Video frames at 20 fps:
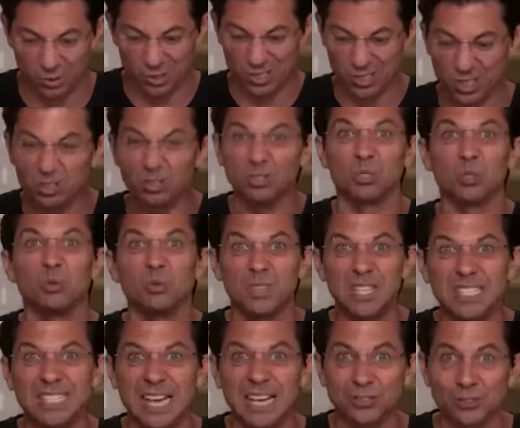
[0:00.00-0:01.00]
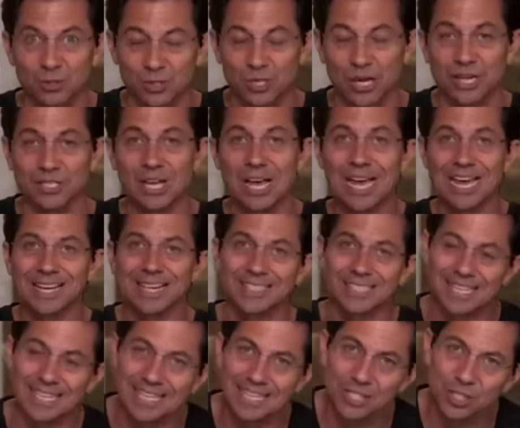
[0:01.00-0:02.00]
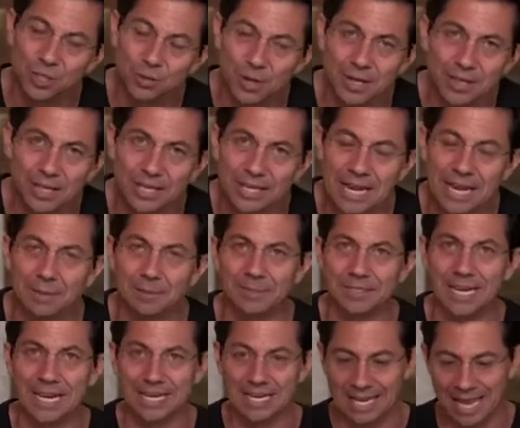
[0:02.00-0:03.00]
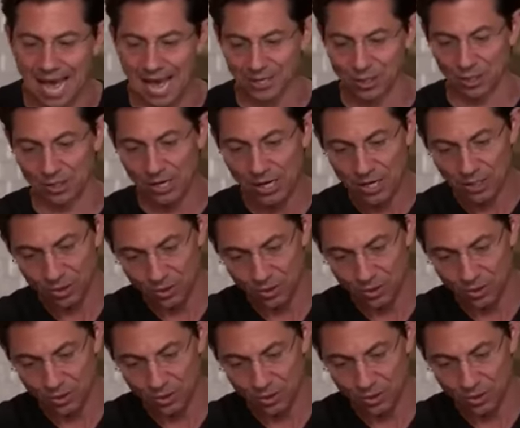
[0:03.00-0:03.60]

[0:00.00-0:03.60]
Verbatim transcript: We still do this exercise because it gets you in the game and taking action.